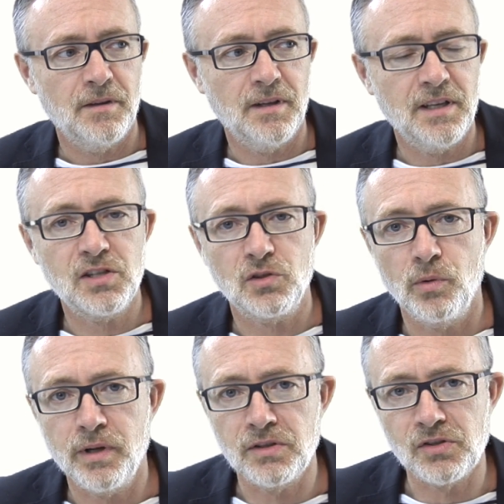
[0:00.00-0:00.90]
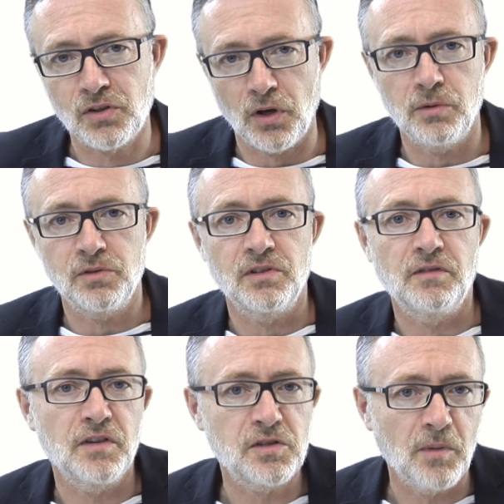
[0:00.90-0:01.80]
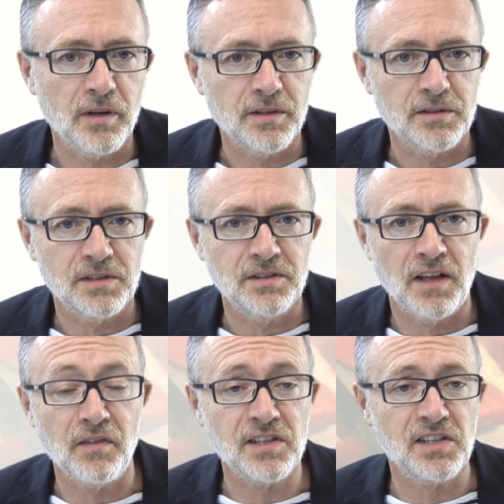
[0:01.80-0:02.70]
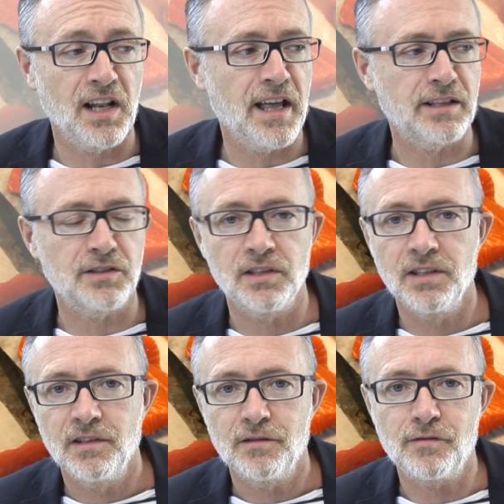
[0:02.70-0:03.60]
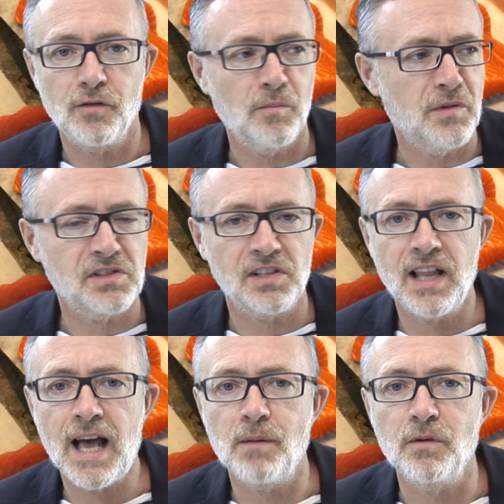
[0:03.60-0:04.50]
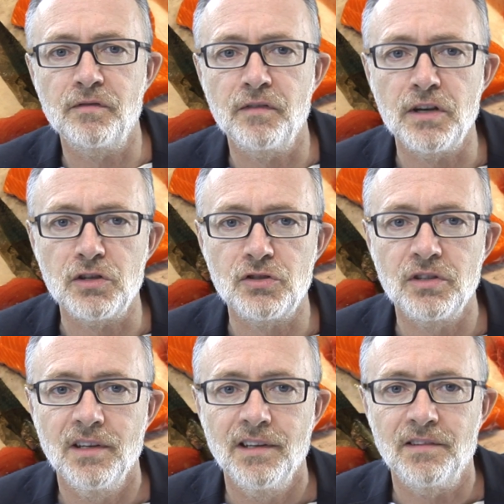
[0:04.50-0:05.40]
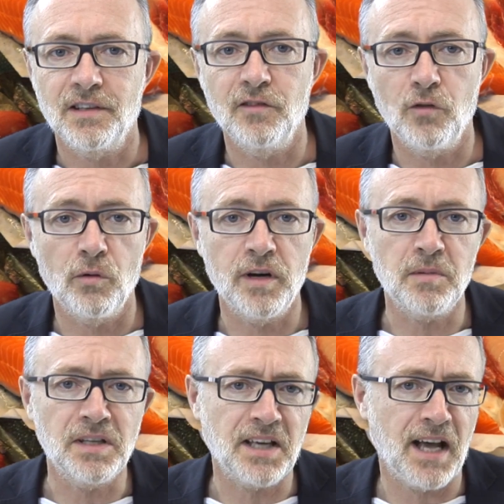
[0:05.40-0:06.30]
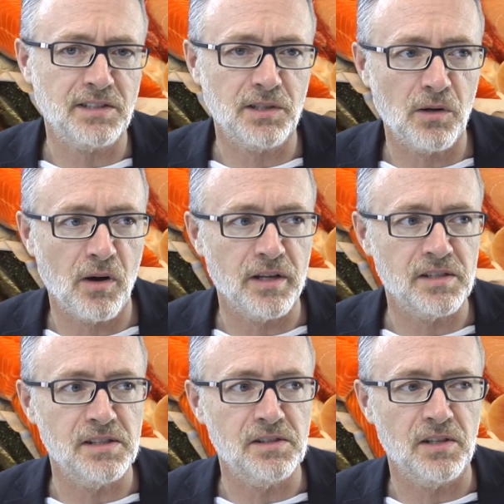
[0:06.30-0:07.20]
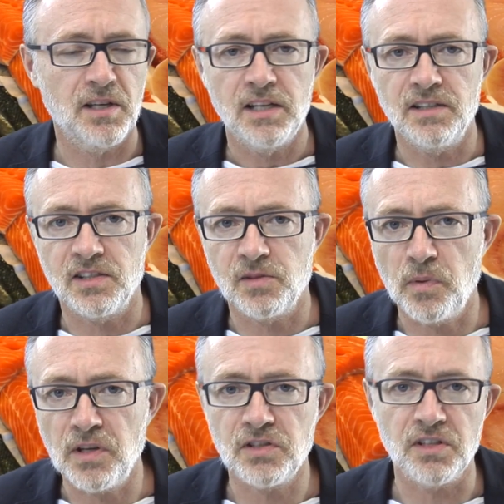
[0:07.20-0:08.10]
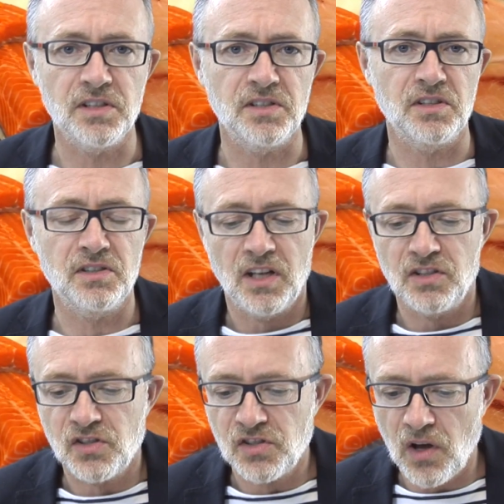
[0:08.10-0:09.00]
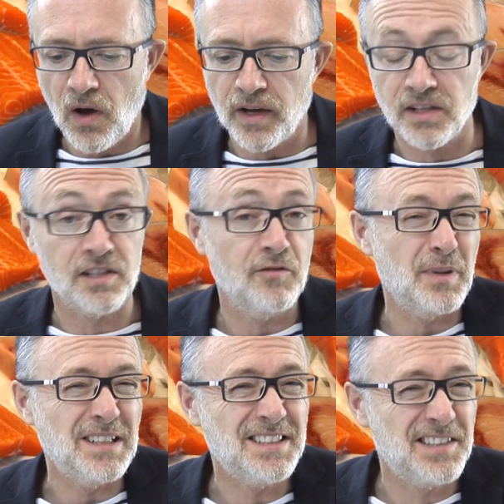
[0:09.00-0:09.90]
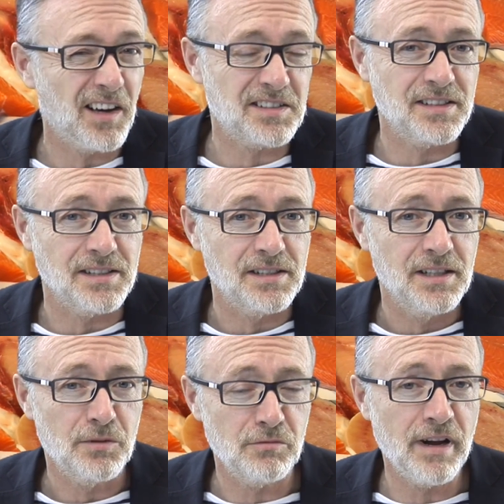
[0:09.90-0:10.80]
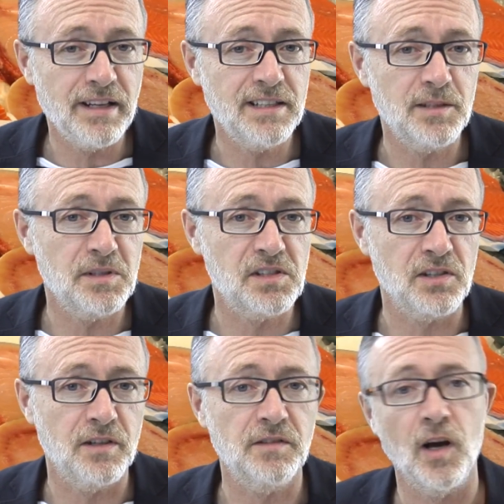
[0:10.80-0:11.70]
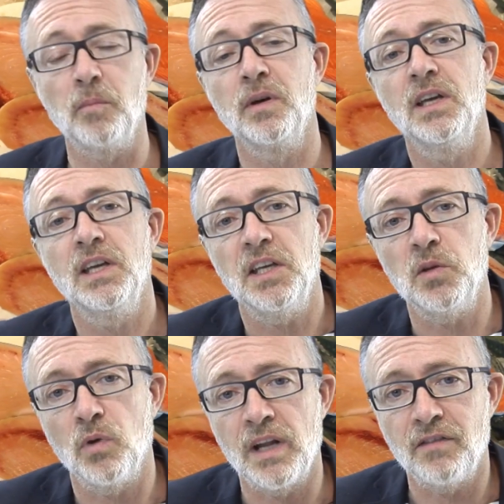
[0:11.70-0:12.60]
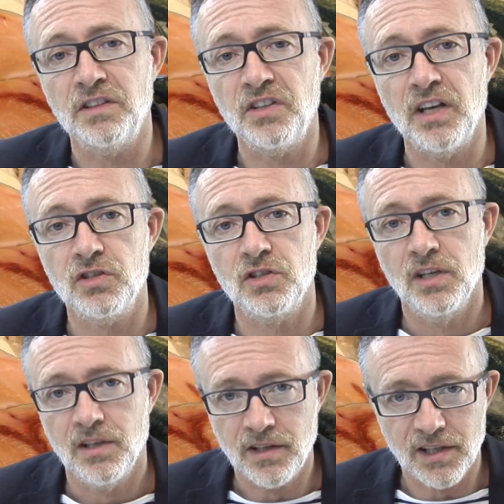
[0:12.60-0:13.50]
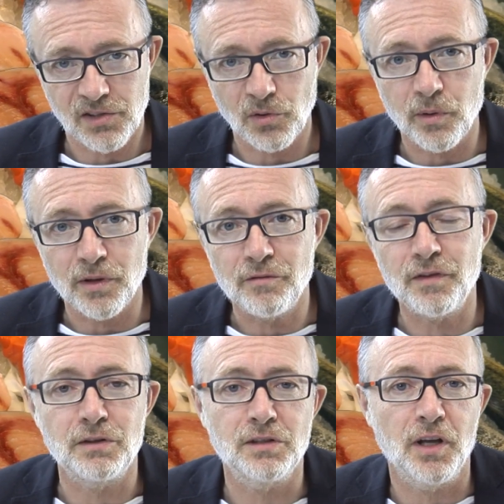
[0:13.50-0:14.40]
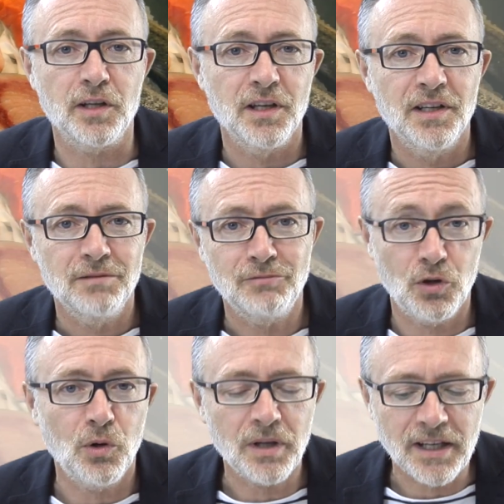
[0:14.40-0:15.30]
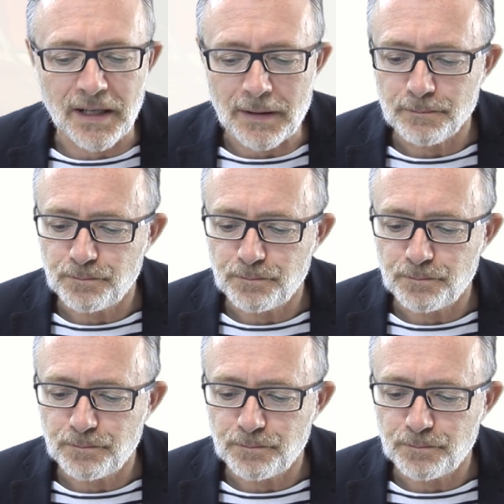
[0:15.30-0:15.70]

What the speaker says: historians go to the fishmongers and they select from the slab of fish that have already been categorized into species and size and have been gutted, ready to be served up in whatever dish the historian feels like cooking.